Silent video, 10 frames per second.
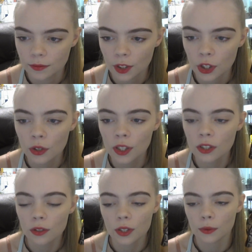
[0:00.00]
You can
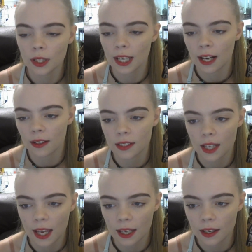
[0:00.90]
do a 20-gallon
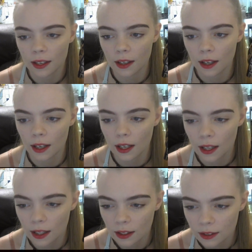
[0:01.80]
tank,
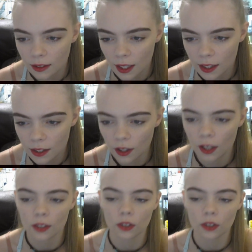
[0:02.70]
Lucky Dog.